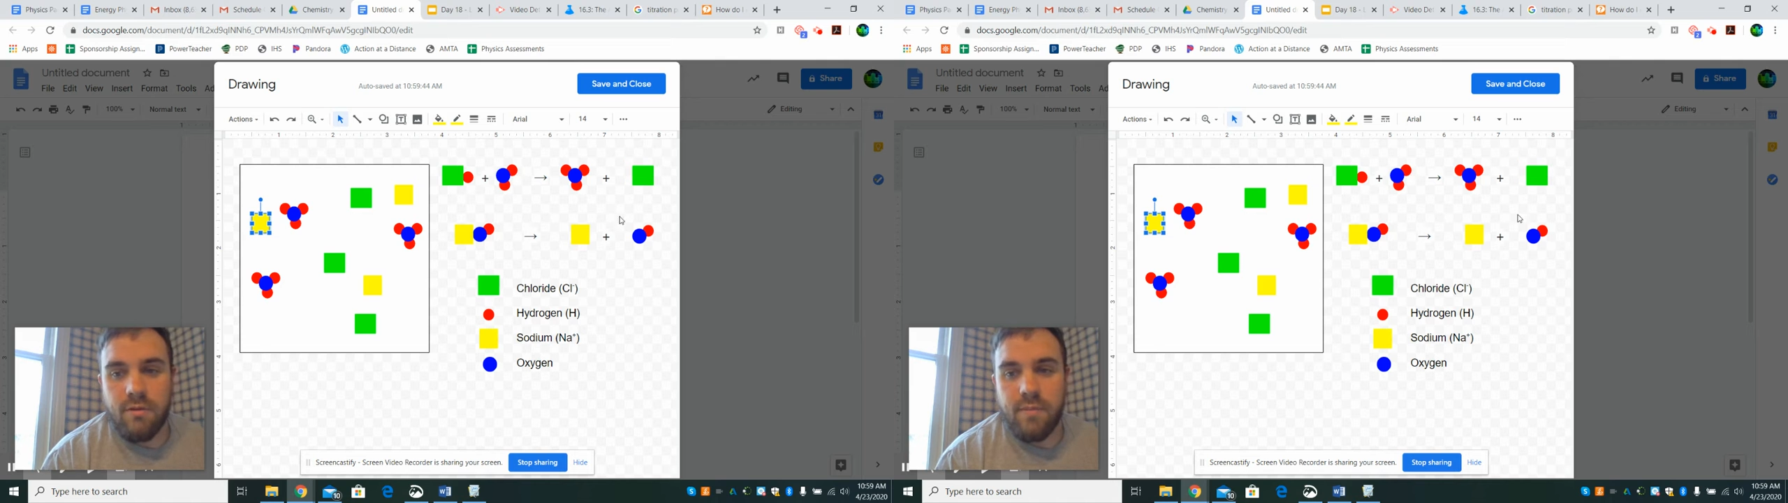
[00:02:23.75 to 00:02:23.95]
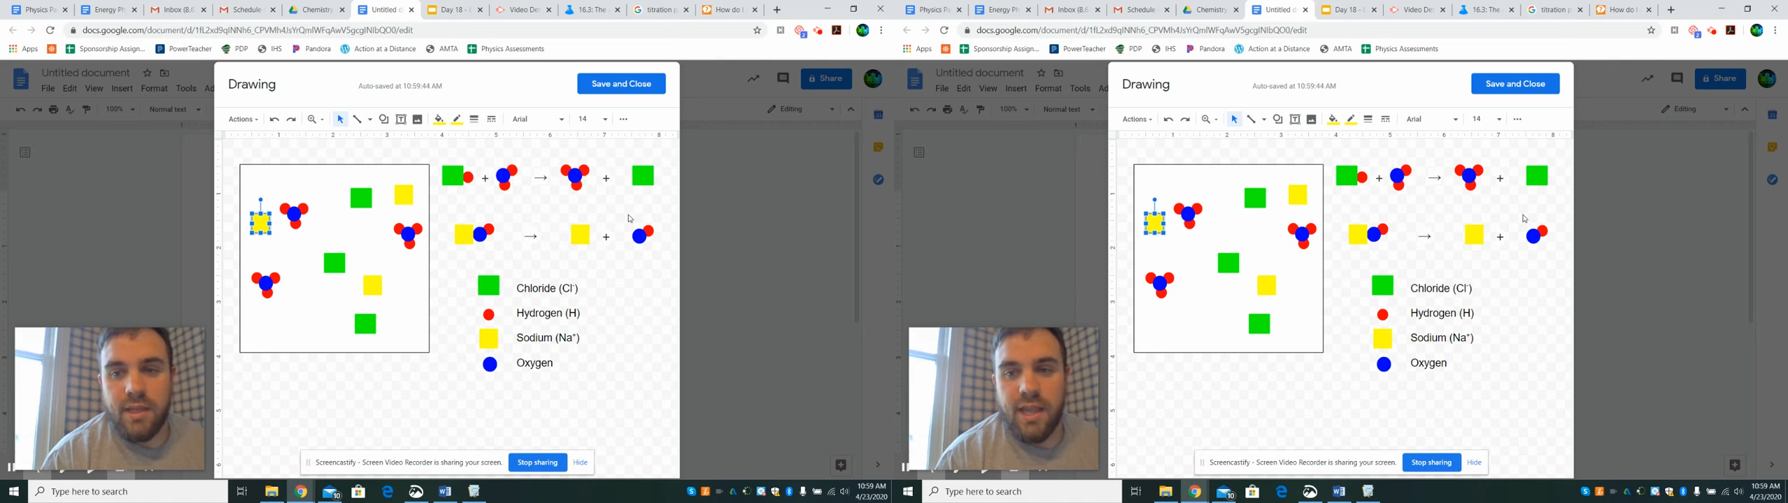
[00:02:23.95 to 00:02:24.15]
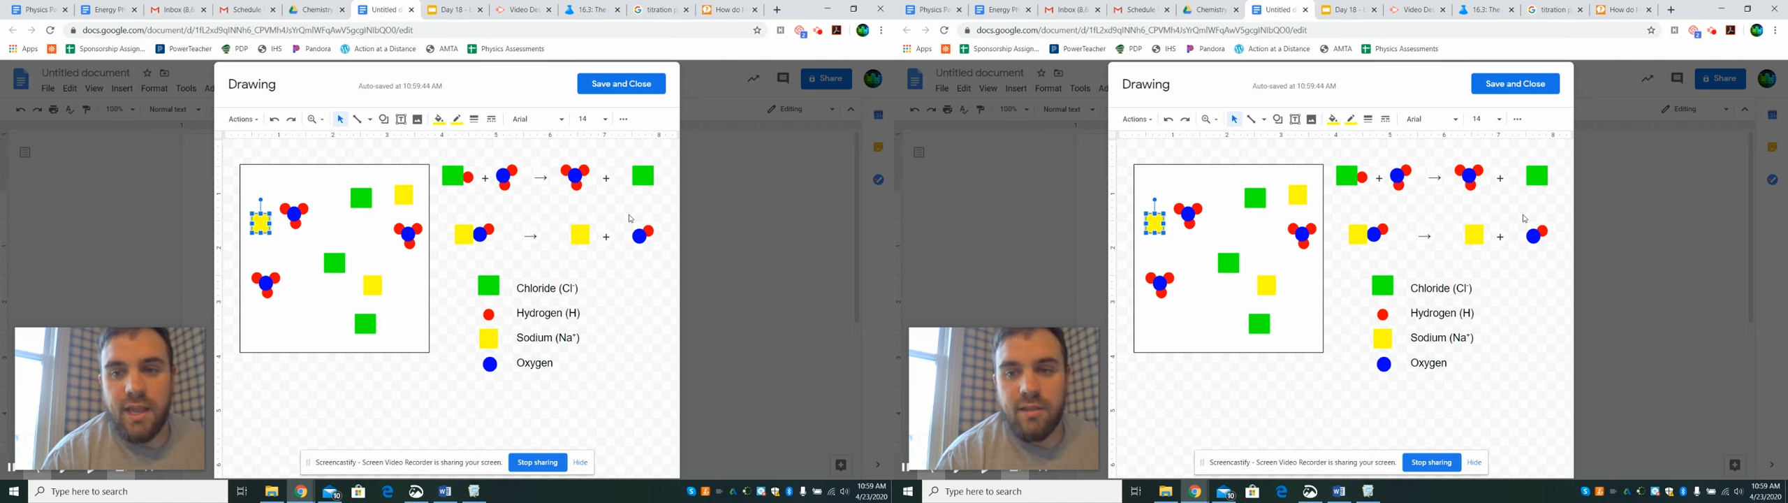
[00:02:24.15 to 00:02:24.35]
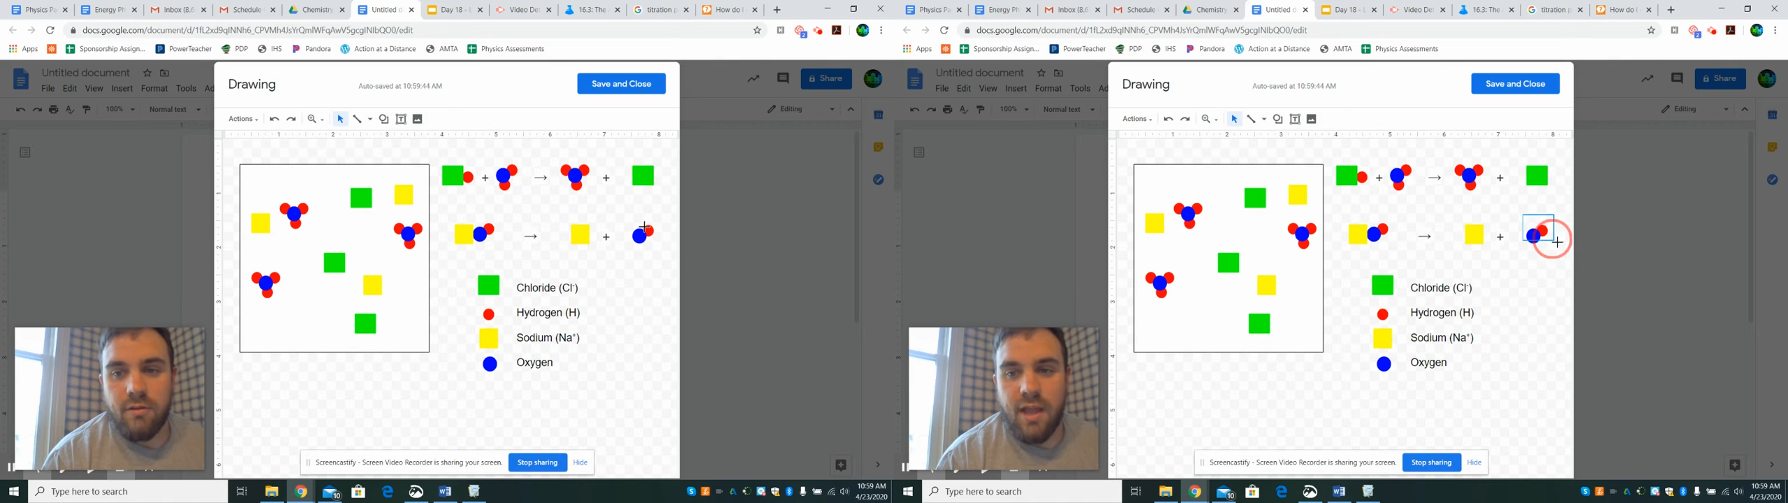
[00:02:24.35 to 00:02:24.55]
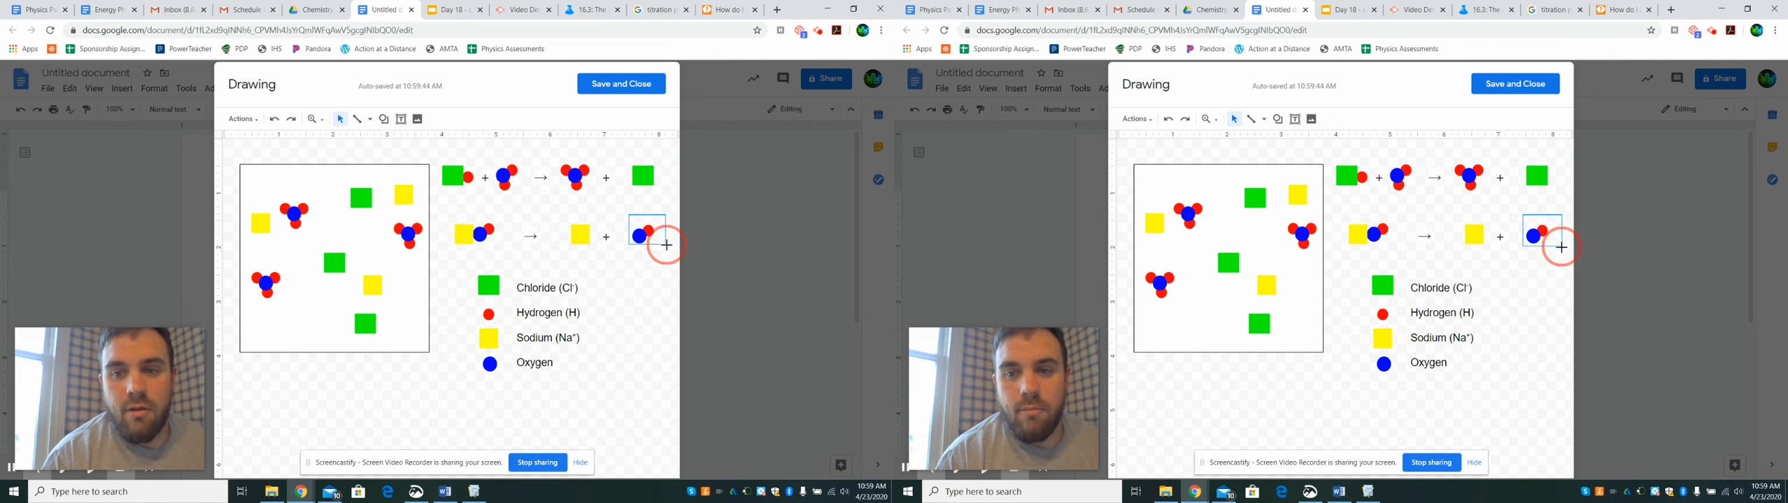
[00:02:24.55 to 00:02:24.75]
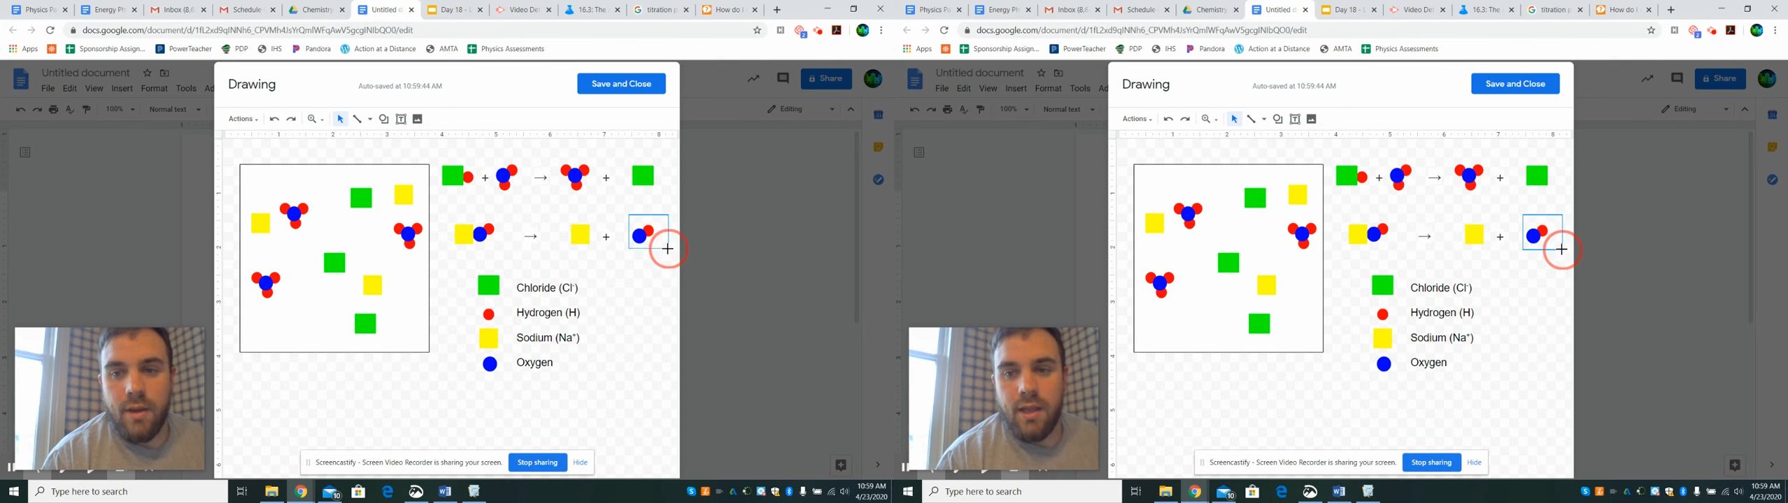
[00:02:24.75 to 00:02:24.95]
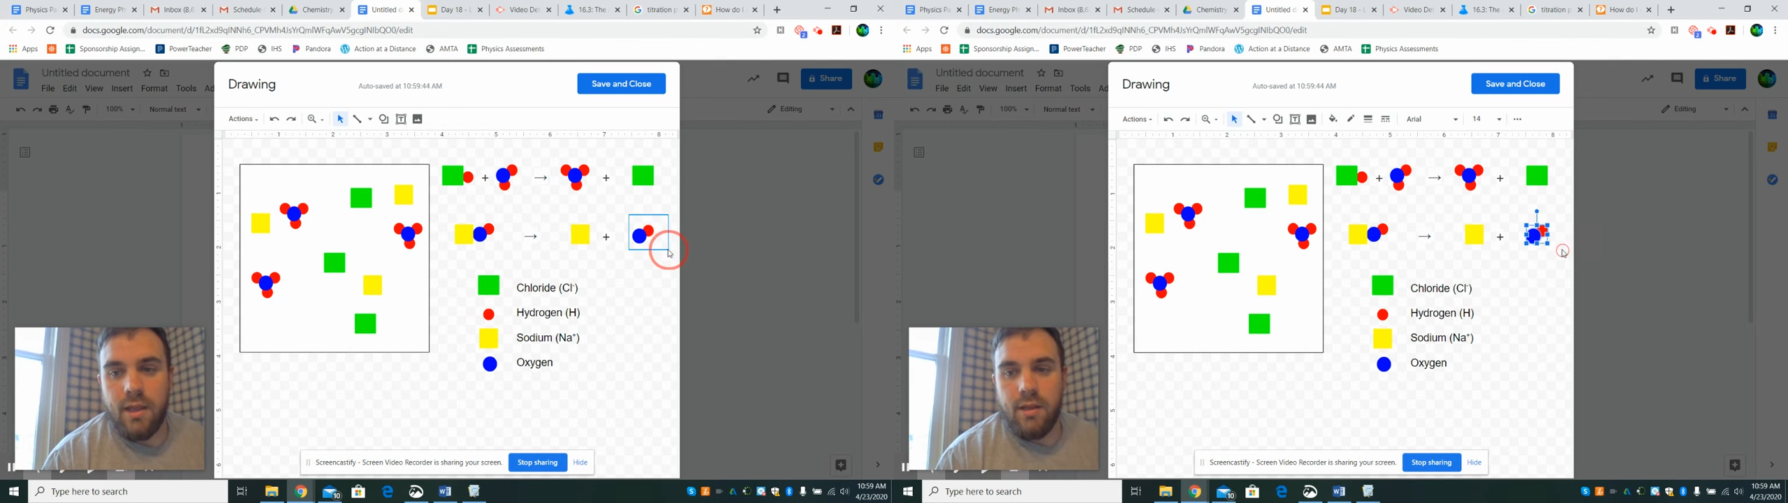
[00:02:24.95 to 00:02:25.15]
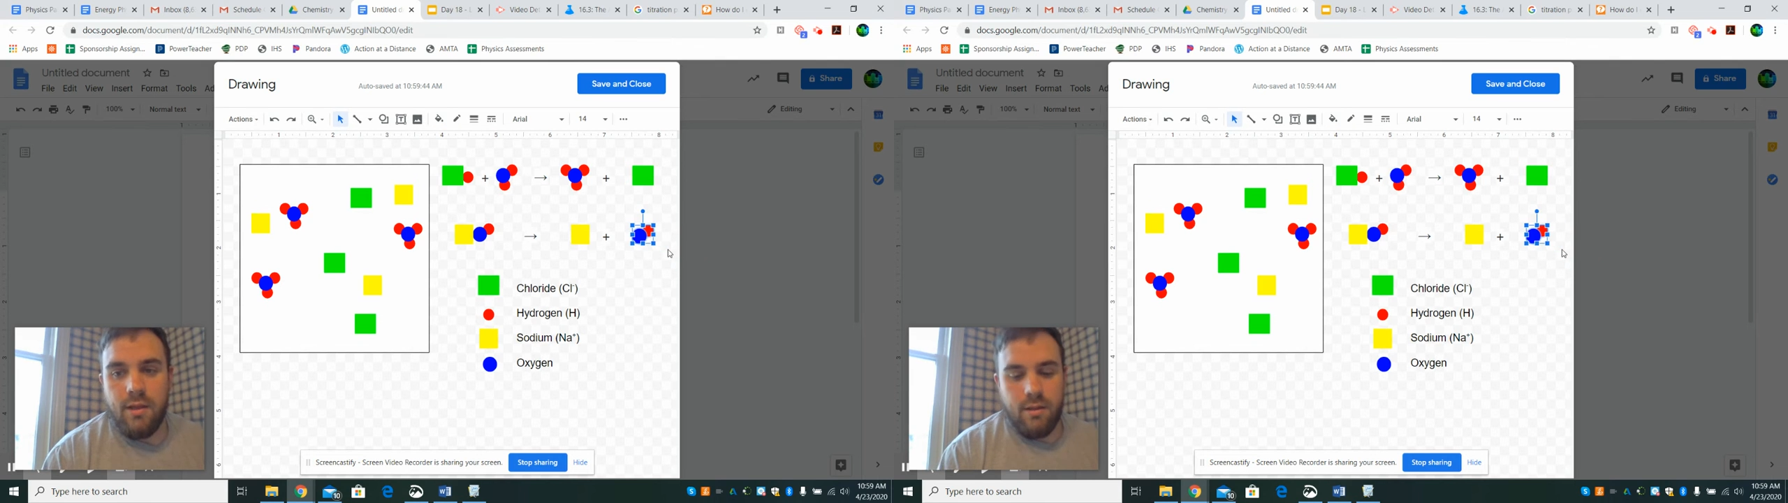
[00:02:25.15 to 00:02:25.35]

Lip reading: have been canceled out by